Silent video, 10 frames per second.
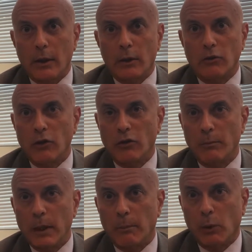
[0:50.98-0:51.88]
She should
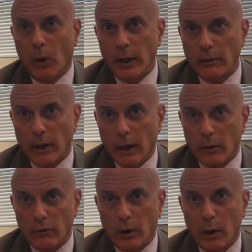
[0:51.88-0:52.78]
be applauding Donald
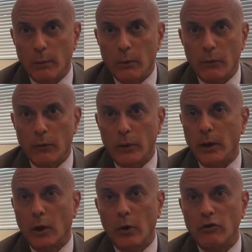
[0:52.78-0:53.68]
Trump for
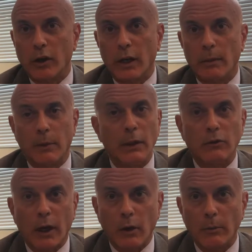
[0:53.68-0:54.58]
negotiating peace
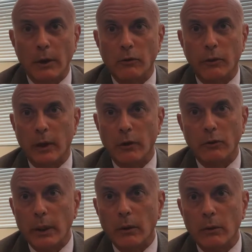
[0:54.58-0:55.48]
settlements for
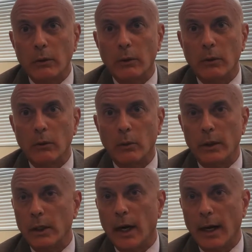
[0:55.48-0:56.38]
Israel with
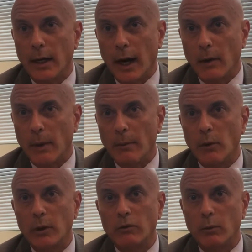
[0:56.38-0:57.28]
the United Arab
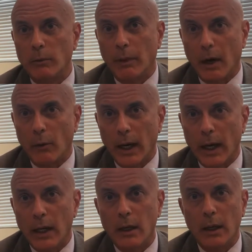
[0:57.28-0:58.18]
Emirates, with
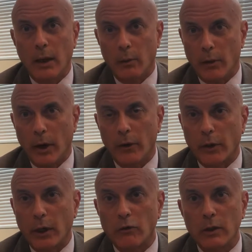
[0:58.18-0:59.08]
Bahrain, and with other
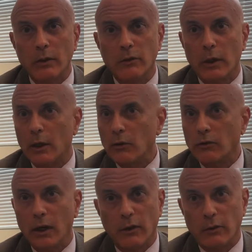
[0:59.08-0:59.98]
countries. She
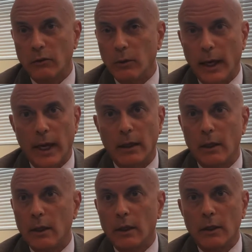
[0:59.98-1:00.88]
doesn't do that.
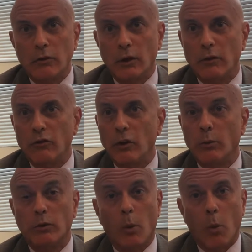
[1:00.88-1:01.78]
She
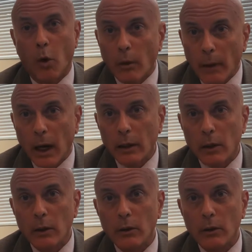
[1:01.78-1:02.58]
was a warmonger.